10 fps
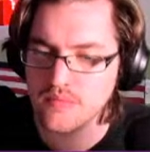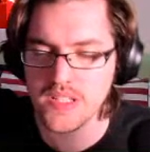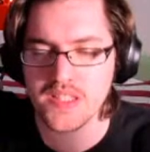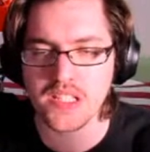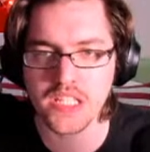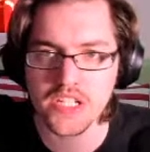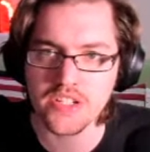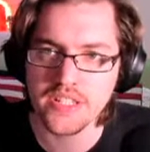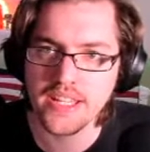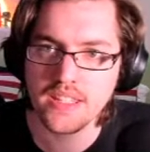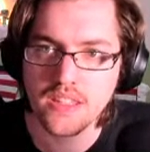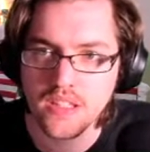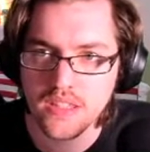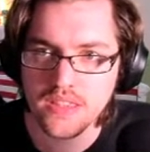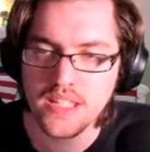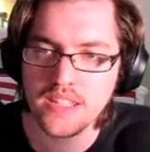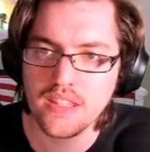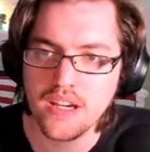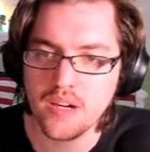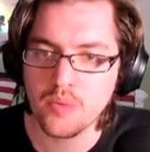It's cleaner than
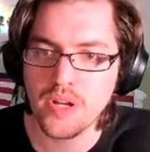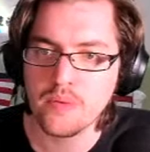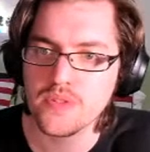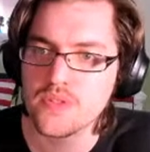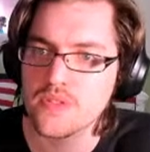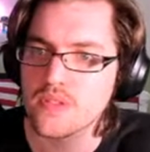what I was